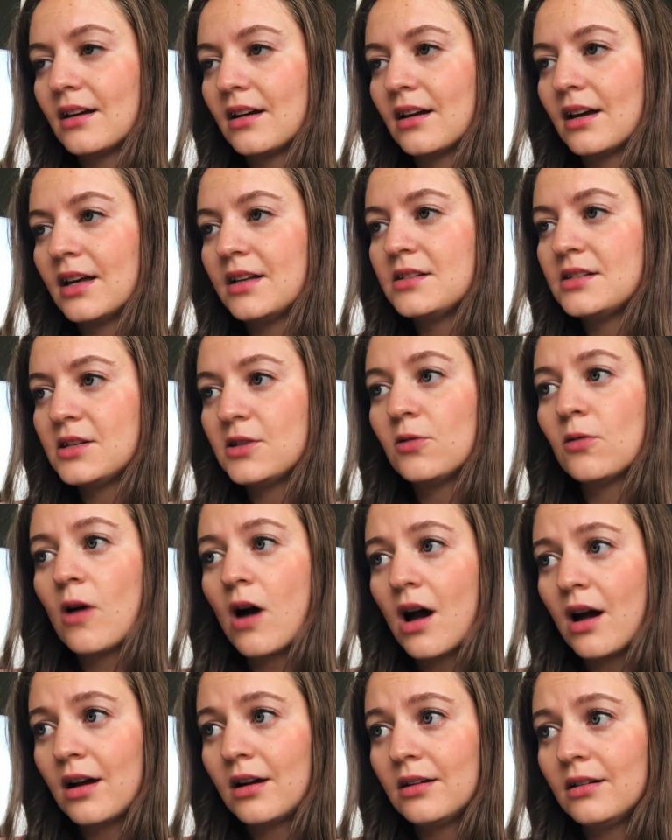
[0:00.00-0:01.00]
and you
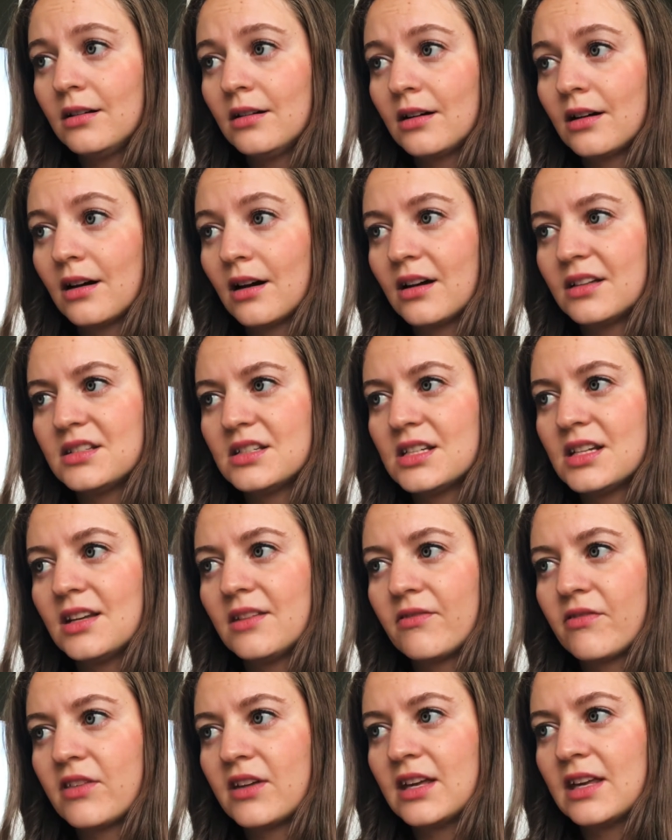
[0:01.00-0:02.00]
are
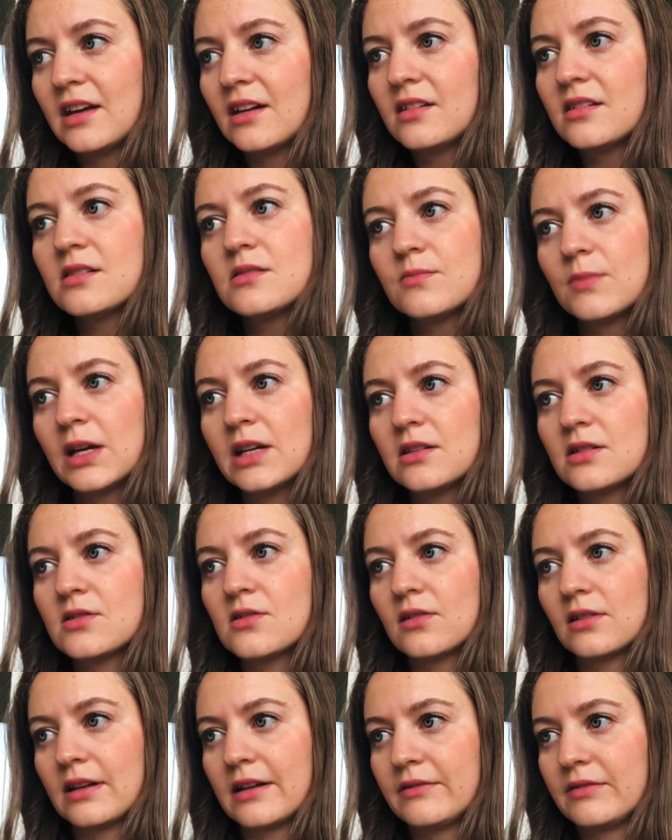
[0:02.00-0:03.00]
underneath the year that makes you
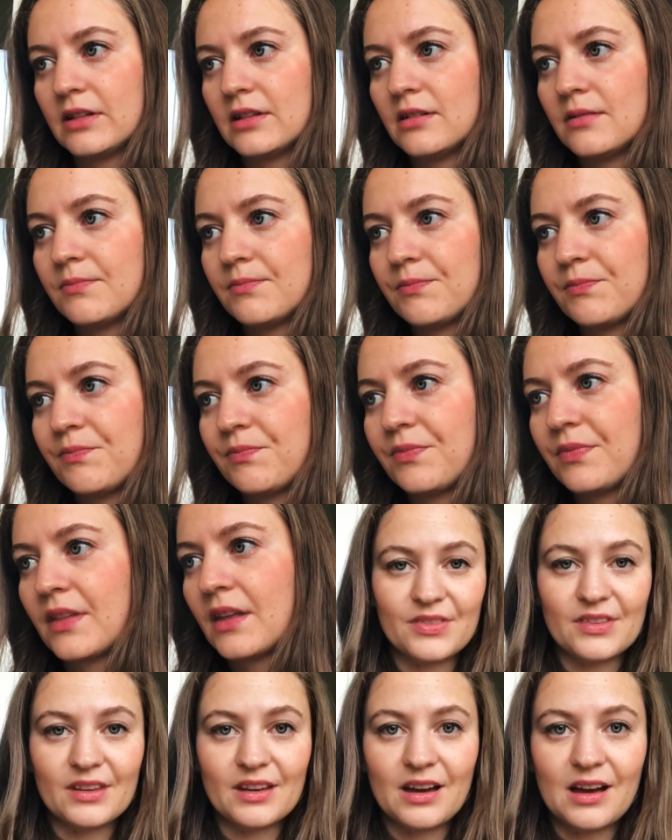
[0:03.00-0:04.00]
11.
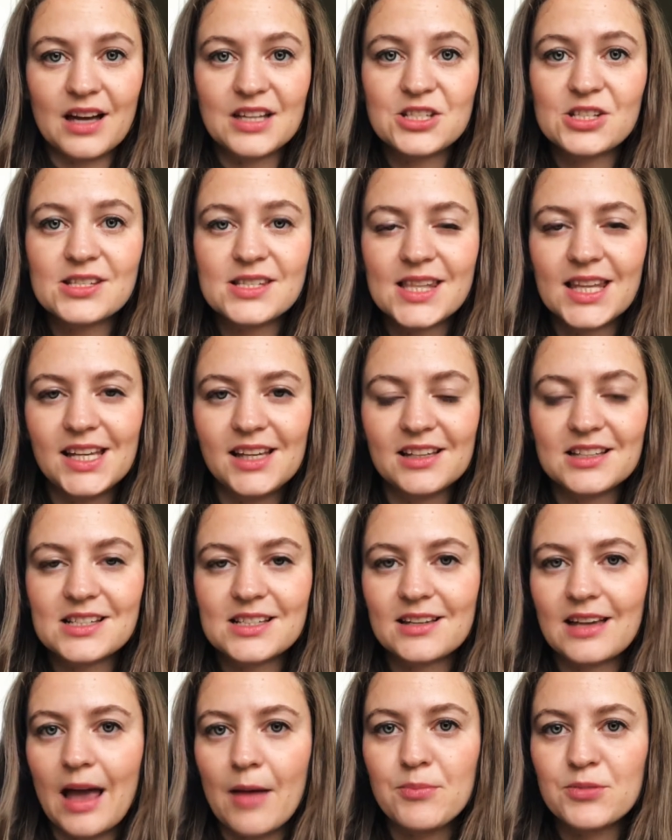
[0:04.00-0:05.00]
I just think
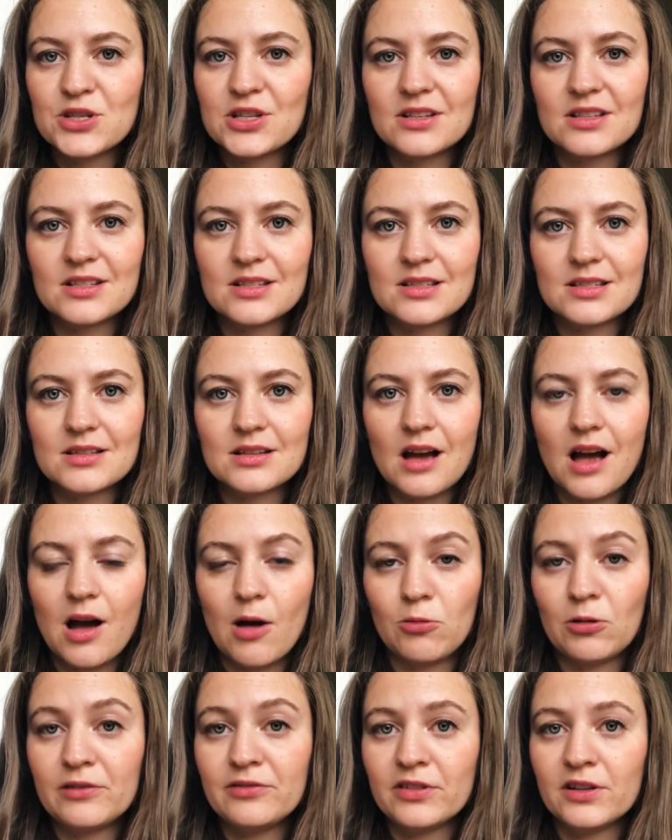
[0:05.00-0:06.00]
it captions
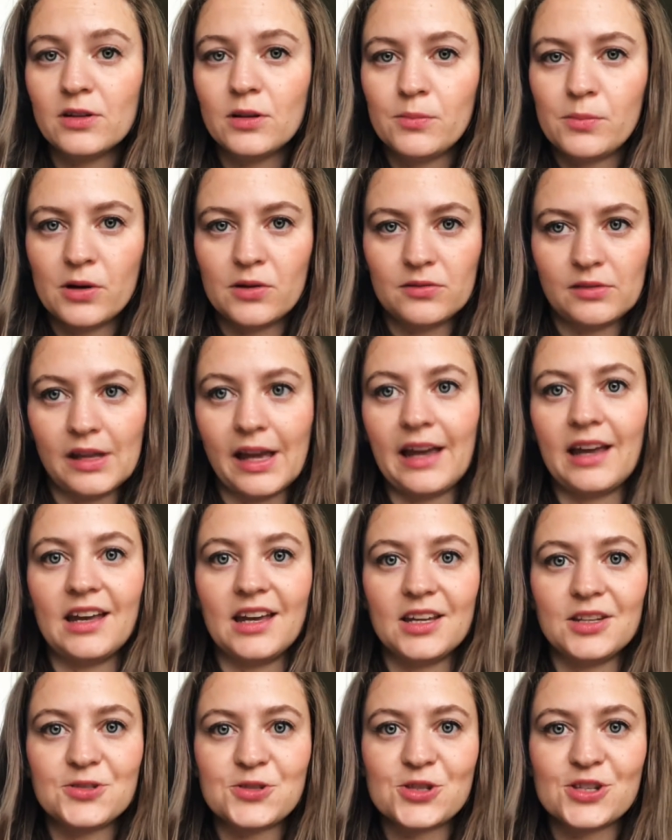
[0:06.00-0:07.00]
how I feel about the
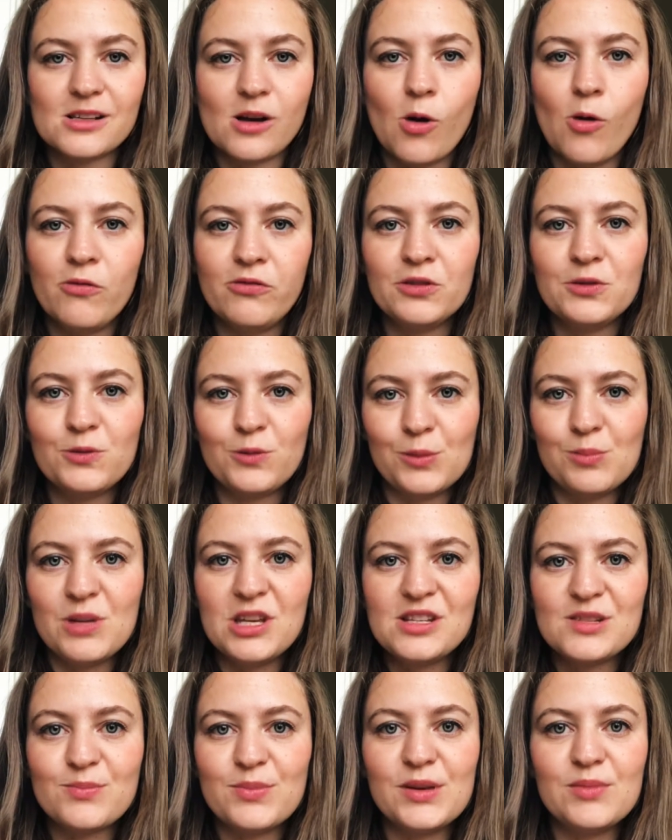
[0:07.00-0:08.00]
age. Often we
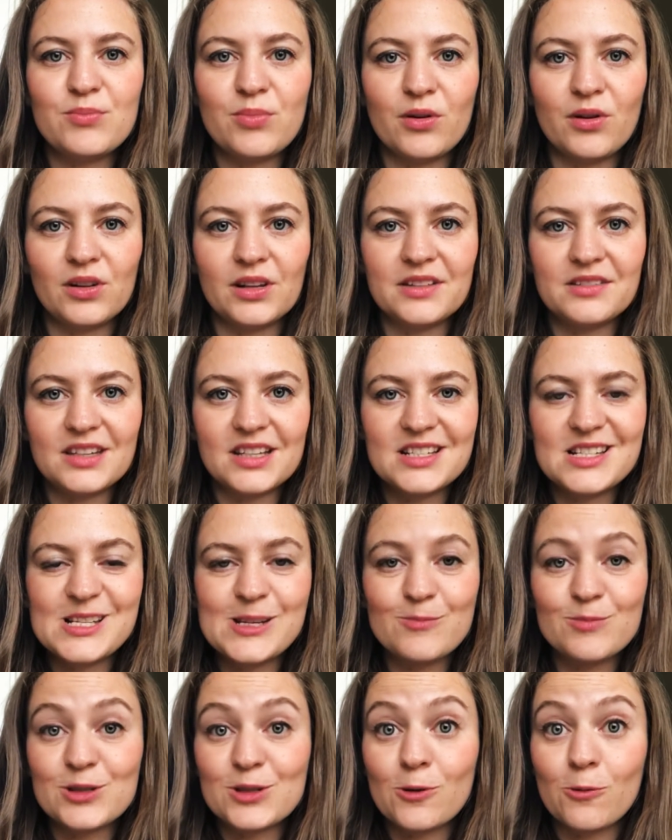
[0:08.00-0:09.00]
meet people and they
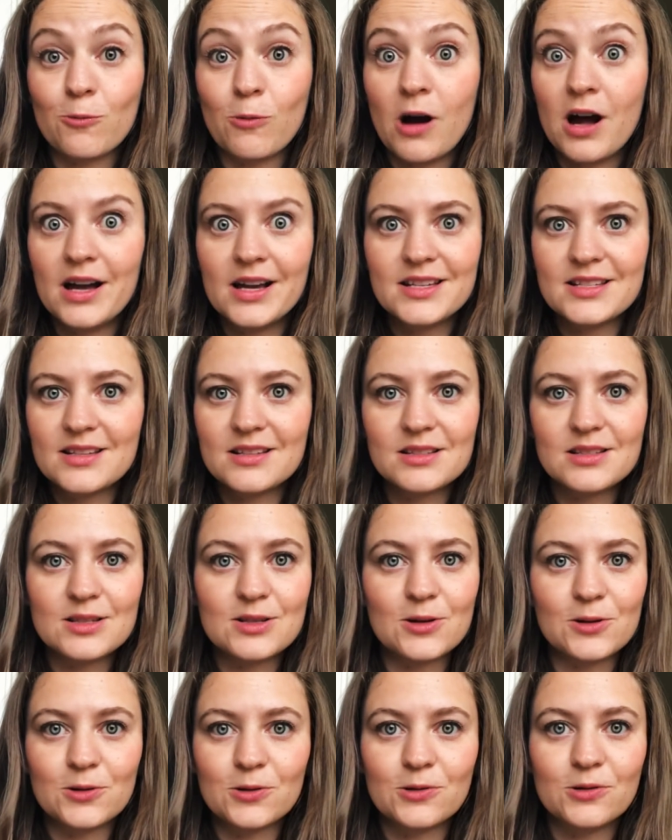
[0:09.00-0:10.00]
seem so wise and
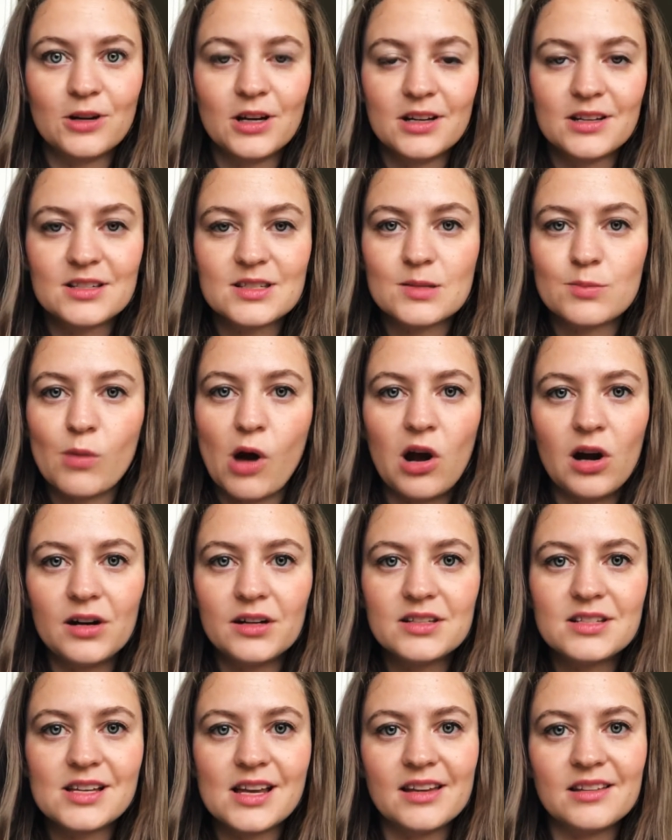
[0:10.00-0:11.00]
so
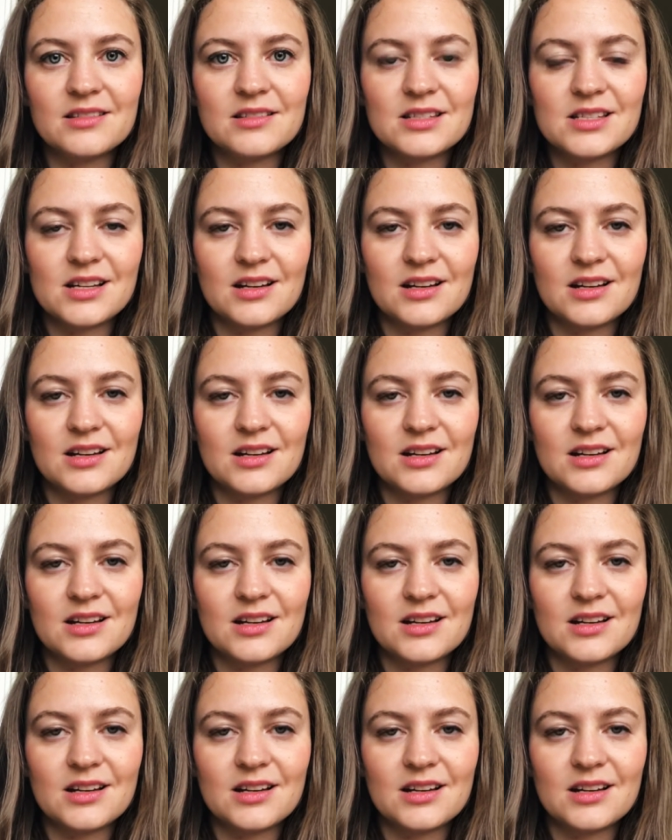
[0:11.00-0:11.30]
smart, and